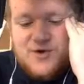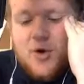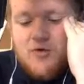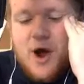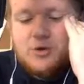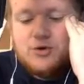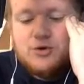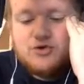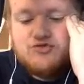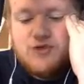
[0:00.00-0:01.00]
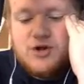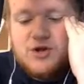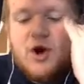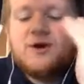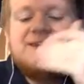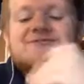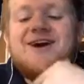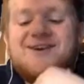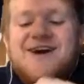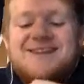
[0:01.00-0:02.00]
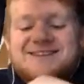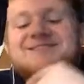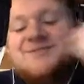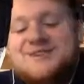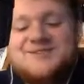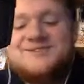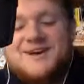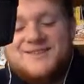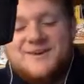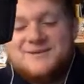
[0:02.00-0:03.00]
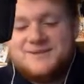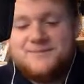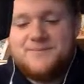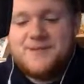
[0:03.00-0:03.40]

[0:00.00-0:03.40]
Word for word: Your Rowlet looks really odd. My Rowlet looks really cool too, I thought it was.